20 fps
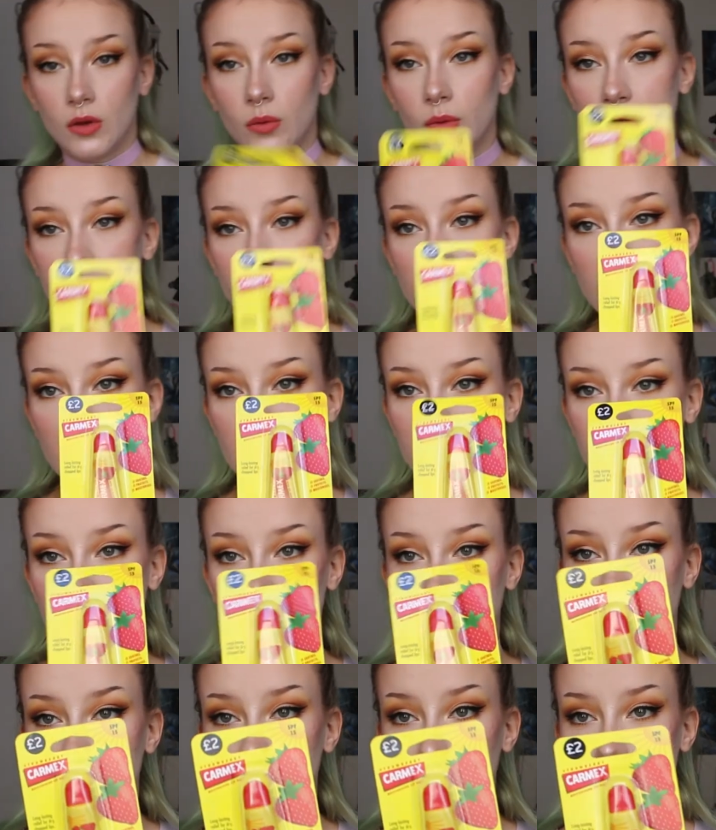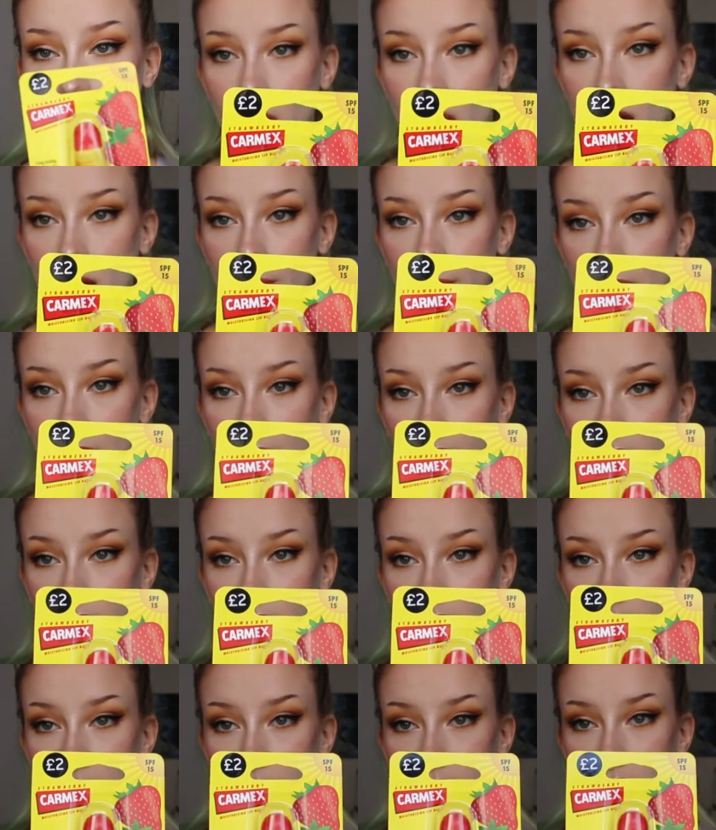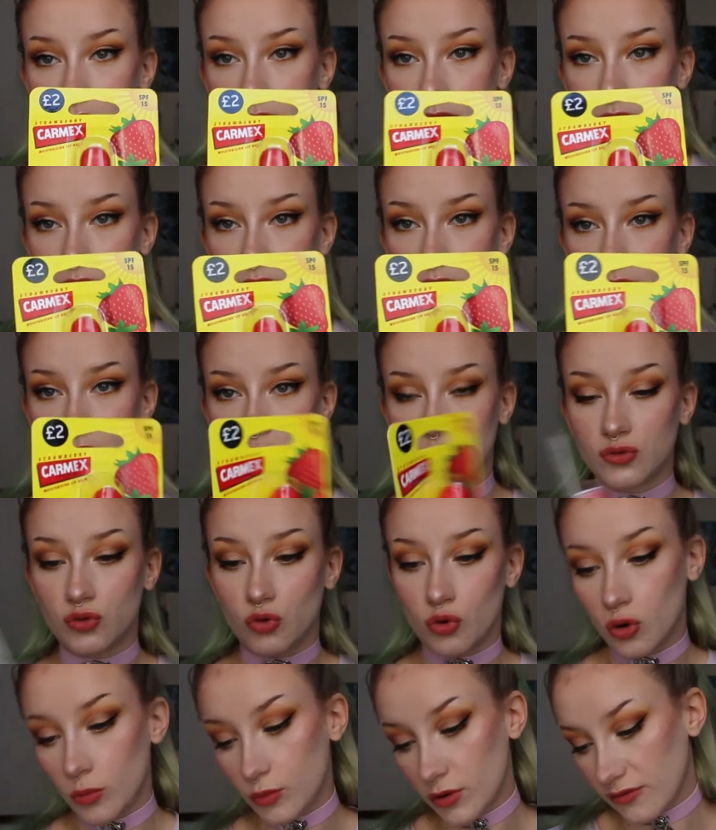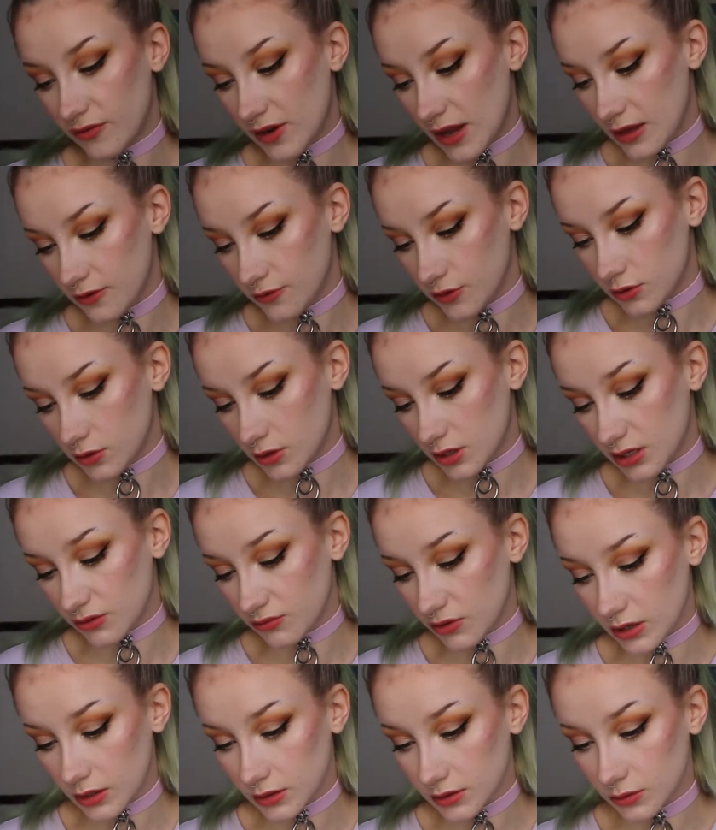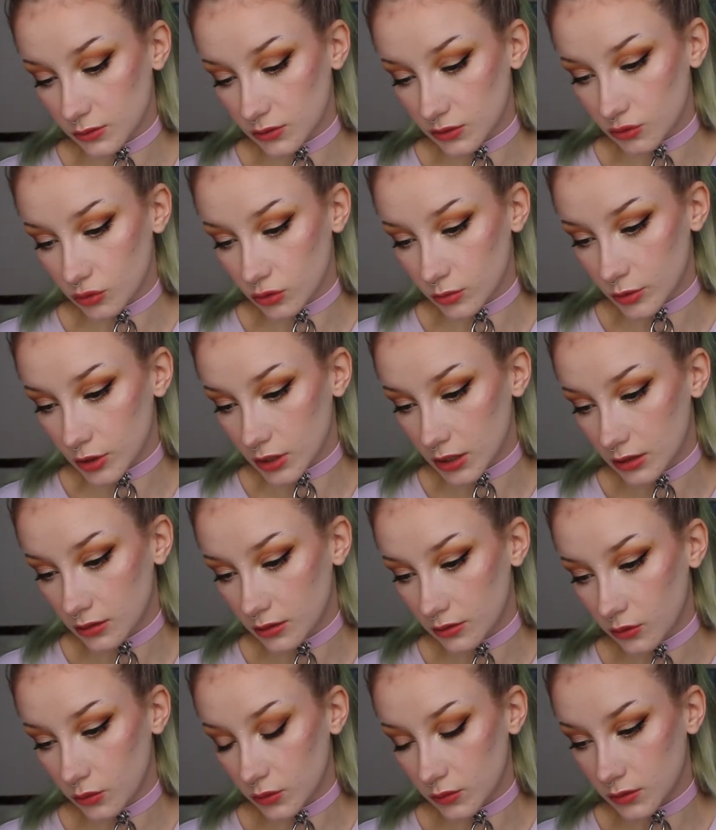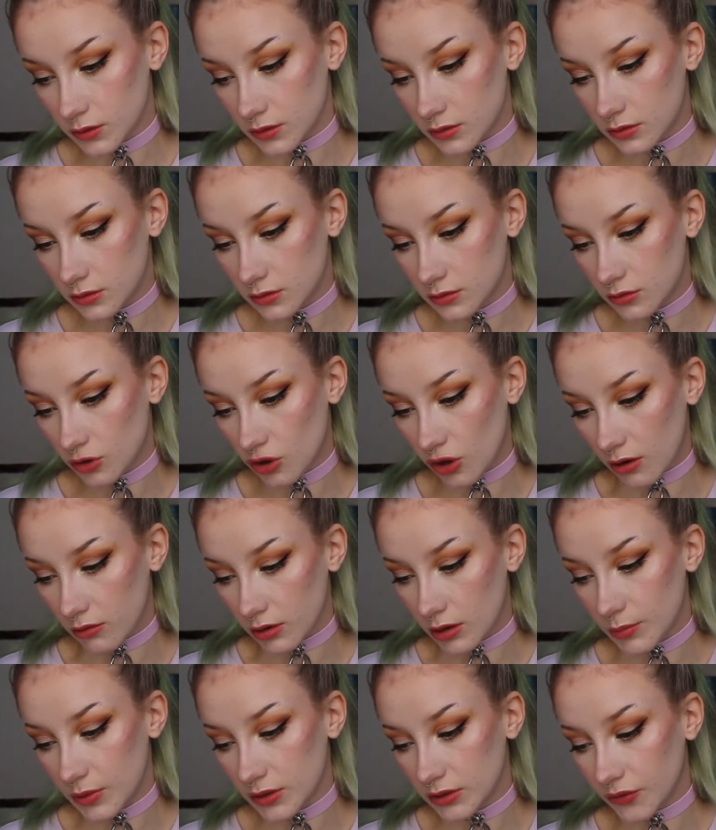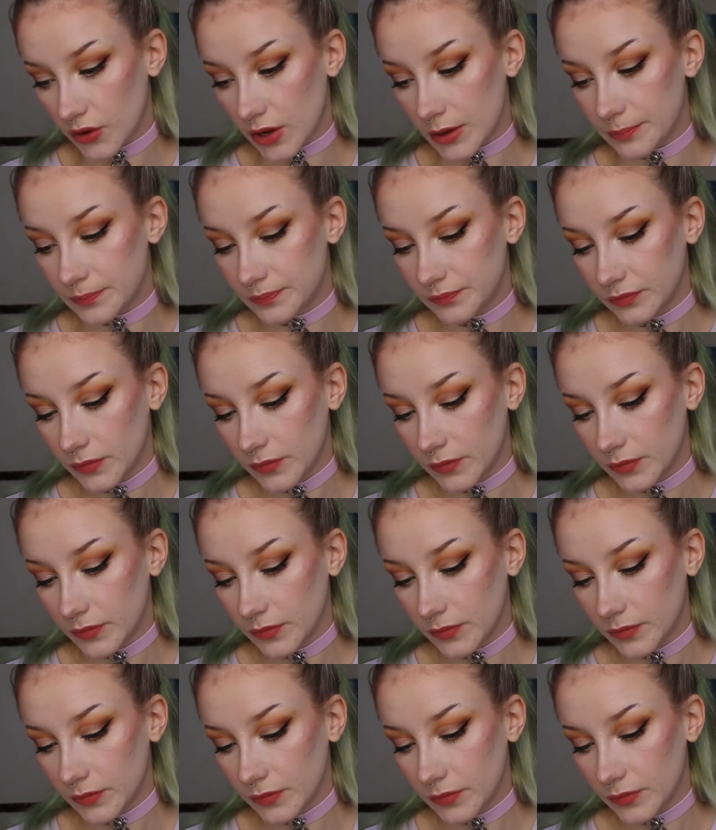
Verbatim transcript: was this Carmex strawberry flavoured. I didn't realise it was strawberry. I thought it was cherry, but it's fine.